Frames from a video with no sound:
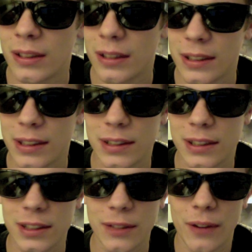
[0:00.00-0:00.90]
this is
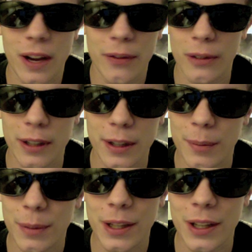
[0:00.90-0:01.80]
just a fight for
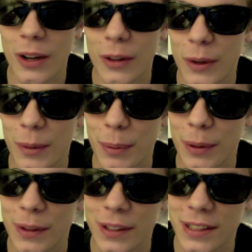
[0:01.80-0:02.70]
him. You know, they're
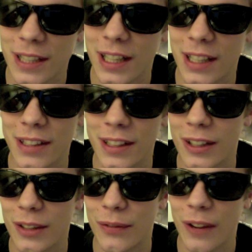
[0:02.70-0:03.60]
putting this guy in there
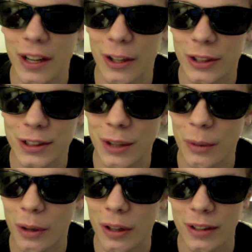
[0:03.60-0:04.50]
to fight Herschel
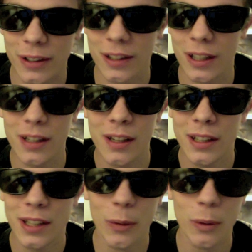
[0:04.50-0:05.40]
Walker.
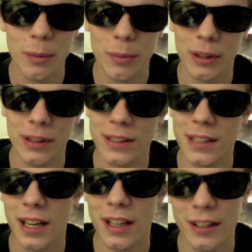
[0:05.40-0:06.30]
They wouldn't bring this
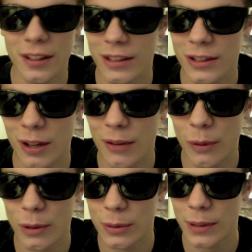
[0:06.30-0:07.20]
guy into the
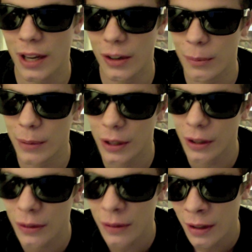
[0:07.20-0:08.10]
Strikeforce without him, you
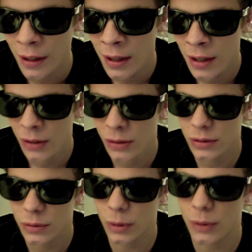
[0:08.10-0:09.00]
know.
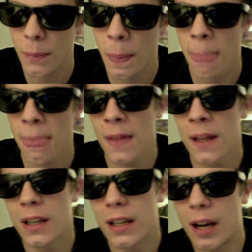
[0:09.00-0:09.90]
So, well,
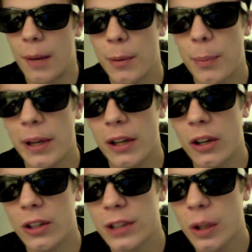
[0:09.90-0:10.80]
I'm going to pick
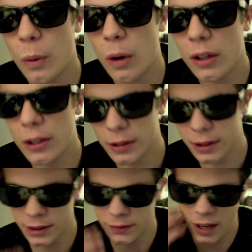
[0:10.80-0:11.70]
Herschel Walker in
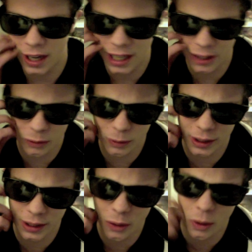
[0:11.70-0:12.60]
this fight. I don't
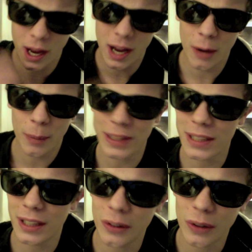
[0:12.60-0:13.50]
really know how, because
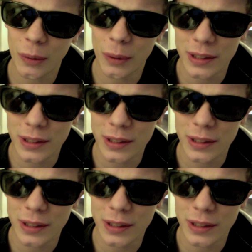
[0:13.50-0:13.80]
I don't know